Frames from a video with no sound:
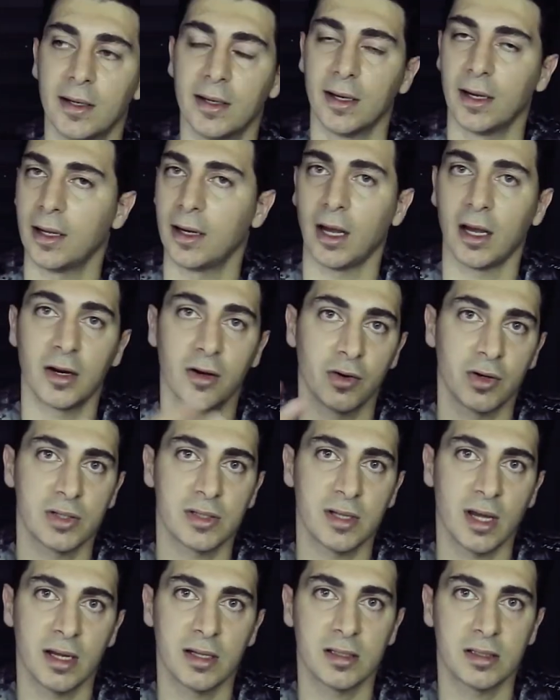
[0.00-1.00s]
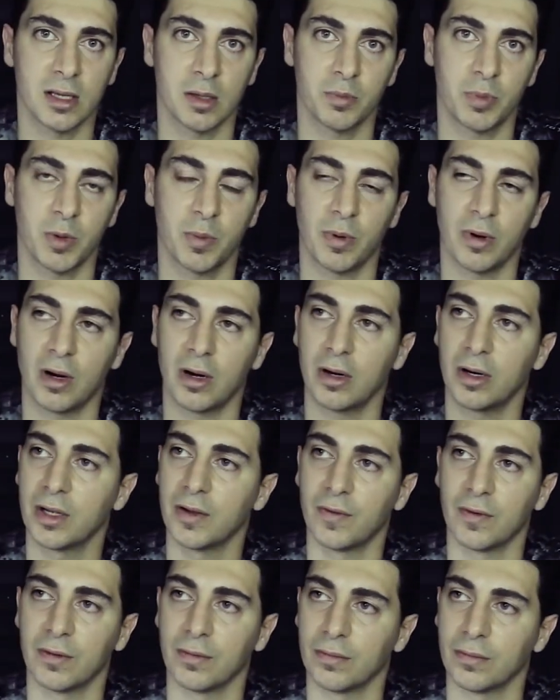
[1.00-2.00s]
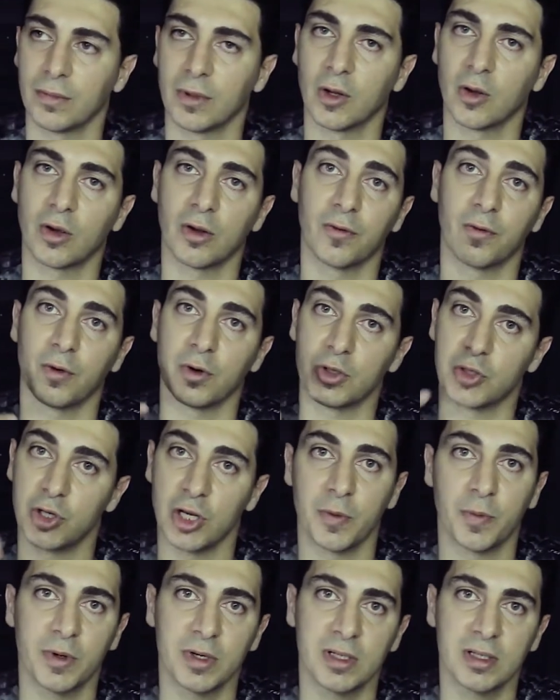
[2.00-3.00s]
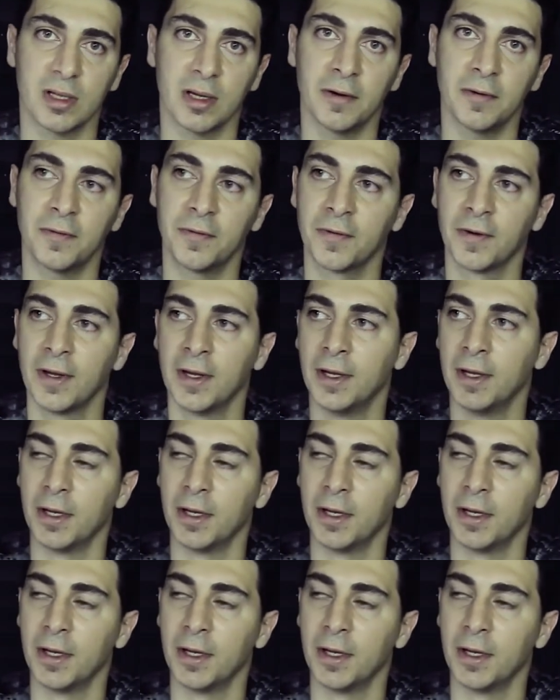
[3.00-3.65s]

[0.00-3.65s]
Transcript: And I understand some people are even looking for cheaper stuff,